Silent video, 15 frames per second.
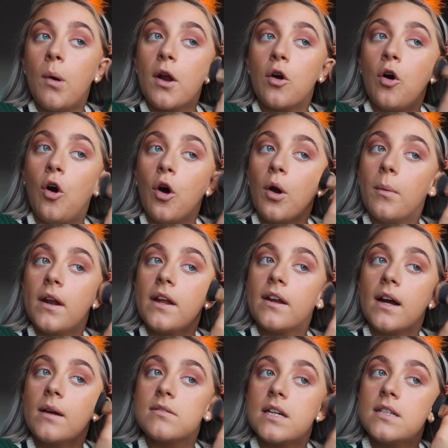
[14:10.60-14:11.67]
matter how many
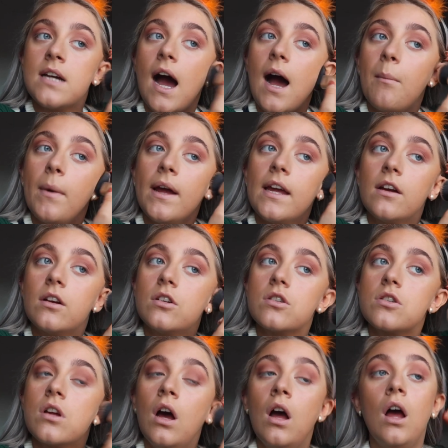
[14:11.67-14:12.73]
times I tan my
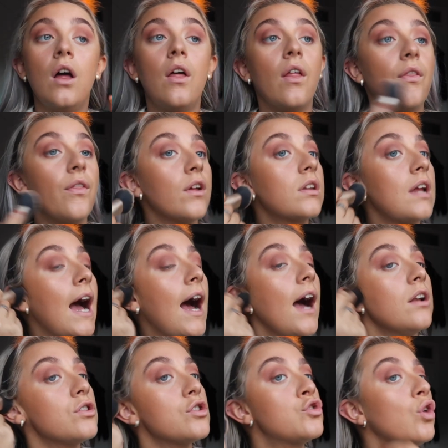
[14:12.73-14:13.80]
ears, the
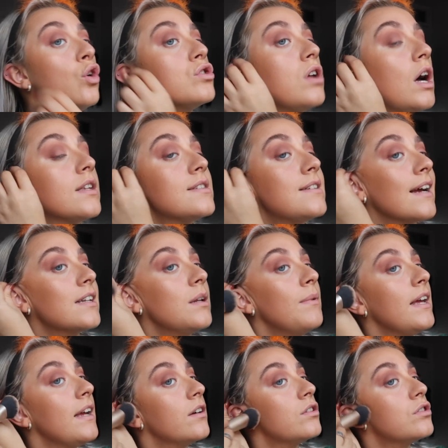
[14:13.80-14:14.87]
tan just does not stick to my
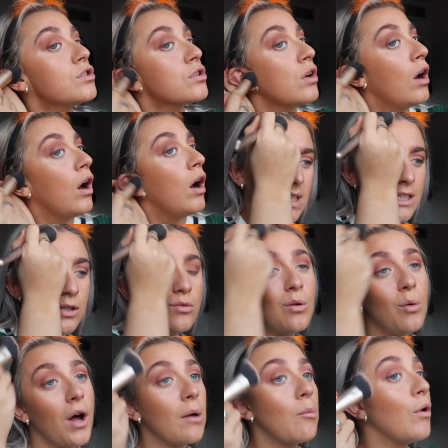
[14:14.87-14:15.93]
ears. I don't know
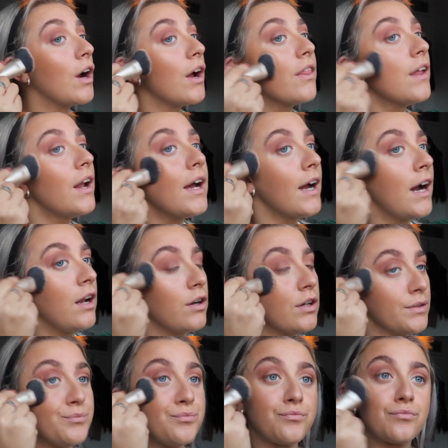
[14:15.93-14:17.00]
what I'm wearing tonight either.
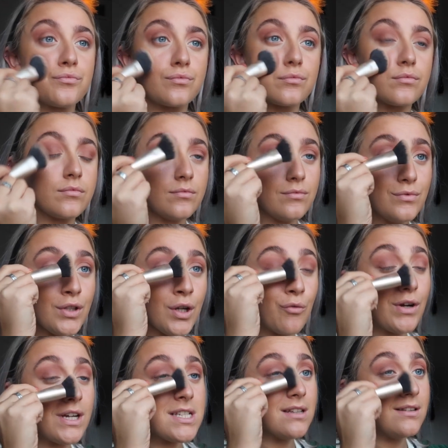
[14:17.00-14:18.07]

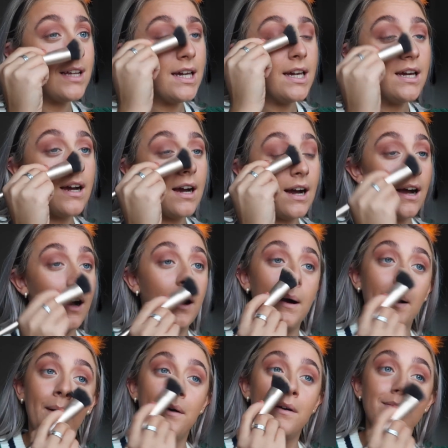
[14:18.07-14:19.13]
Recently,
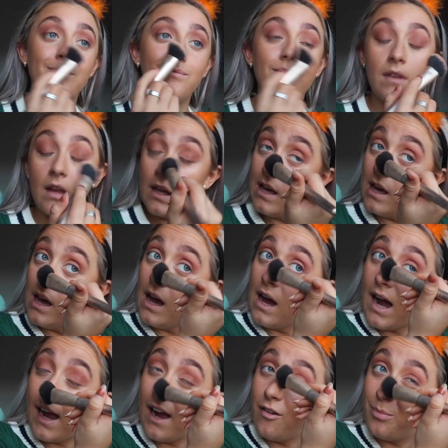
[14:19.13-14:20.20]
I
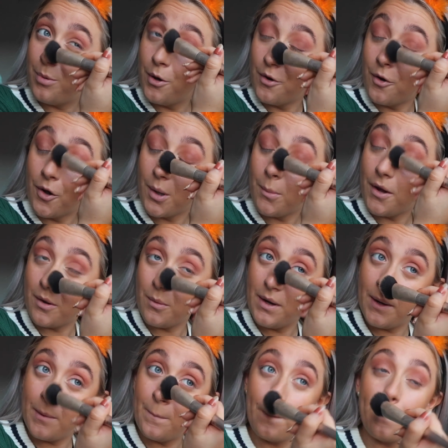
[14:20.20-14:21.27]
have put on a bit of
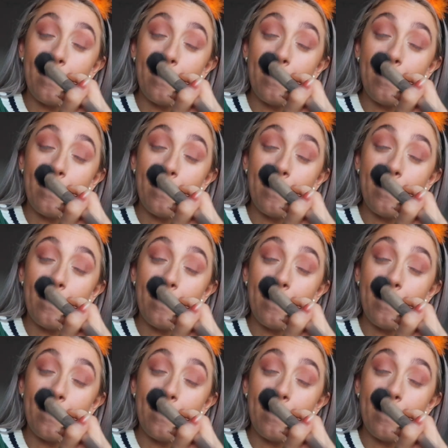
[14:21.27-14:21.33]
weight.